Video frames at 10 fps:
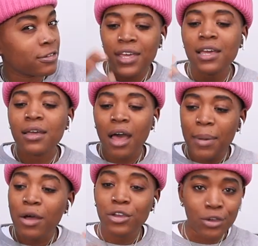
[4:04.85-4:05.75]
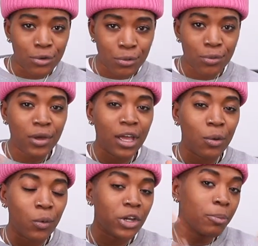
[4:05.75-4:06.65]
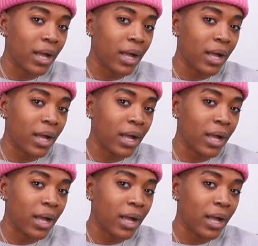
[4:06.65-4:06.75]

Think about you and what your